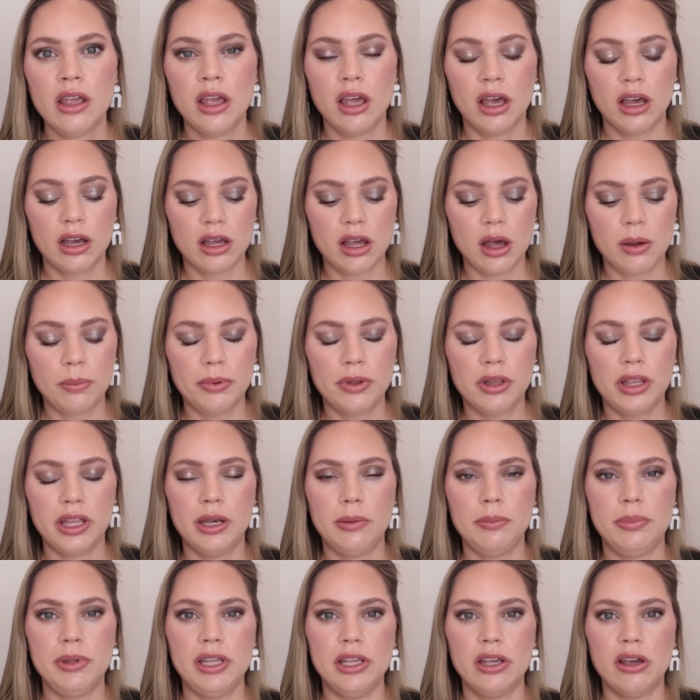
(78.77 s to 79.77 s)
a couple
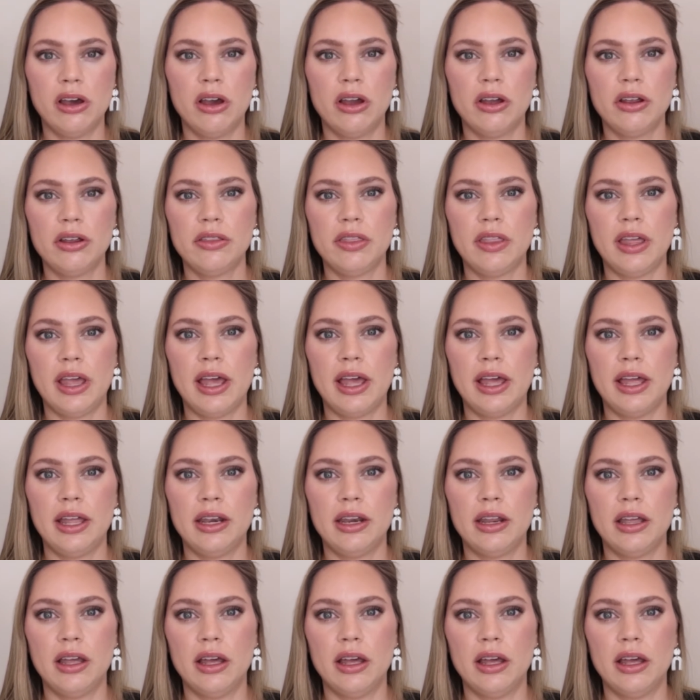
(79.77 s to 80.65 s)
in PR that